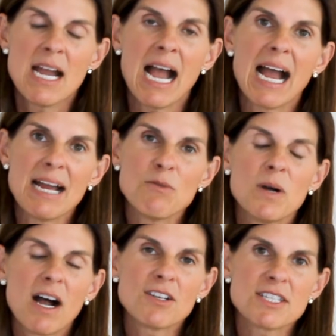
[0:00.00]
I will
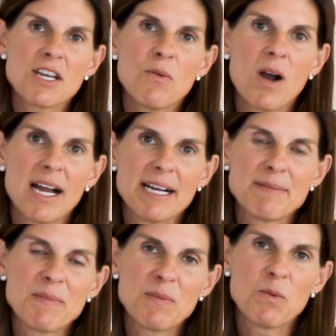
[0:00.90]
also
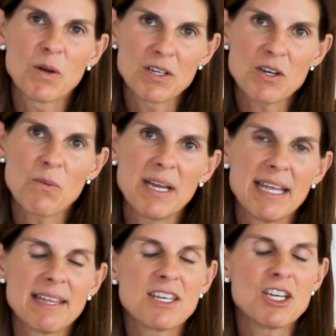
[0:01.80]
work
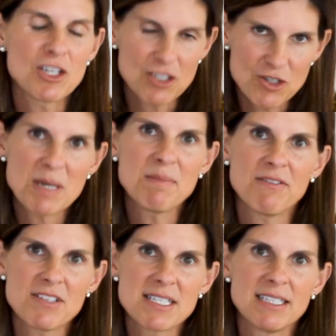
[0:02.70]
with your
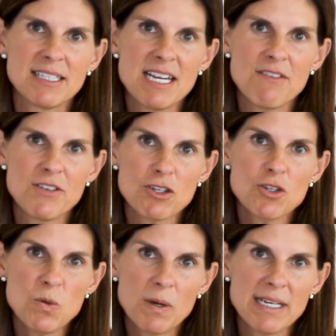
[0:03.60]
treatment facility of your
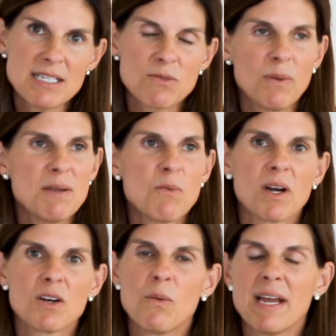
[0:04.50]
choice. We
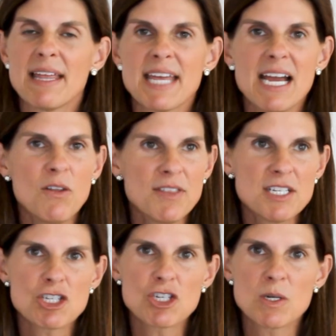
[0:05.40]
work with health
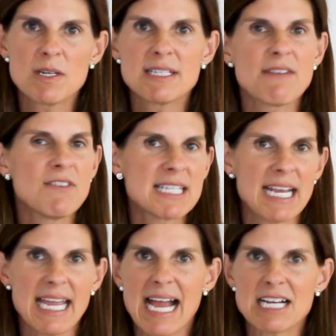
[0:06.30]
insurance. If it's a
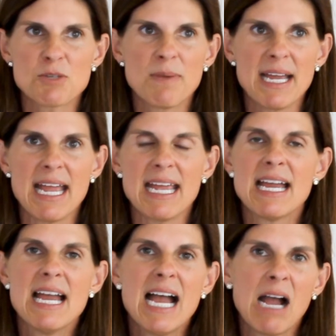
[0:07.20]
cash pay,
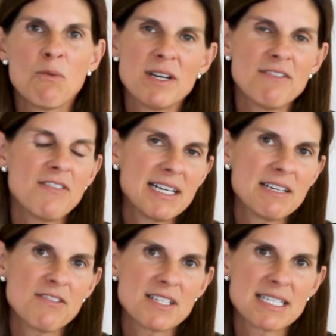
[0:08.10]
I want to find
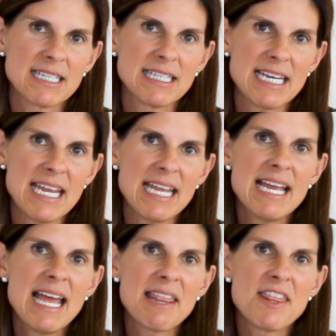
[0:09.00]
a facility
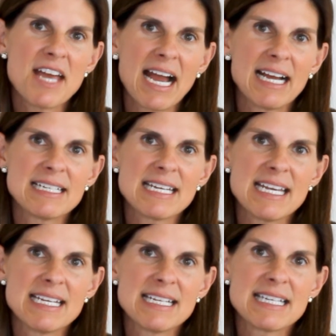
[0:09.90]
that
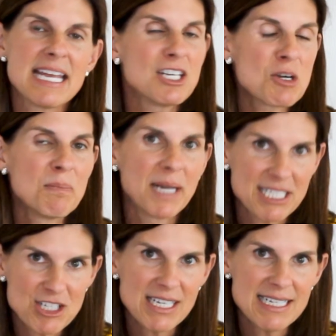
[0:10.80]
is in your
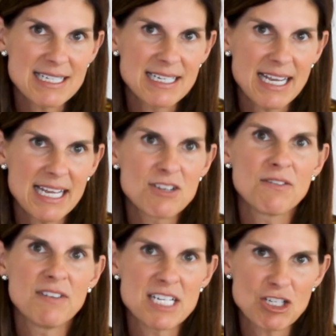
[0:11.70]
budget.
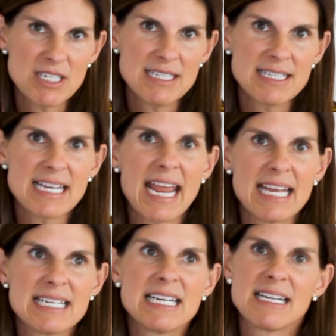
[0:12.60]
Interventions
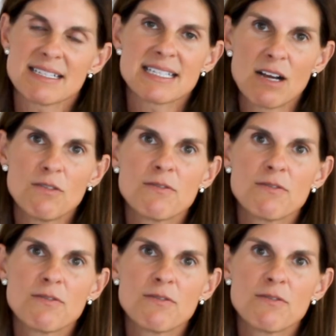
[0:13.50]
and in itself,